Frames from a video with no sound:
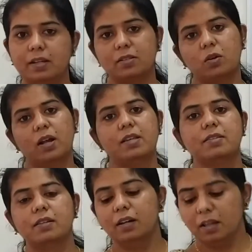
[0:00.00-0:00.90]
That is known
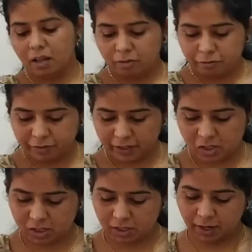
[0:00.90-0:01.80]
as the
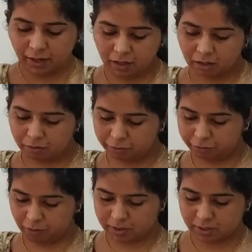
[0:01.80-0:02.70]
frictional
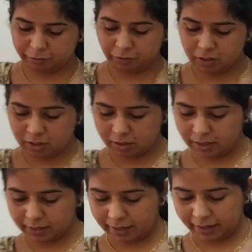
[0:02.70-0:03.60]
force, the force
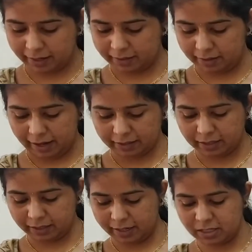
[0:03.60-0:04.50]
that
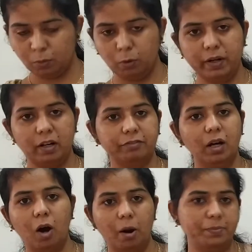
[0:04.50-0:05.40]
act against the movement
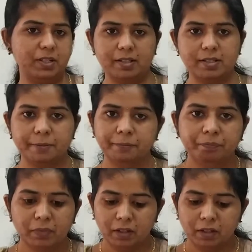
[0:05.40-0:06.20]
of the objects.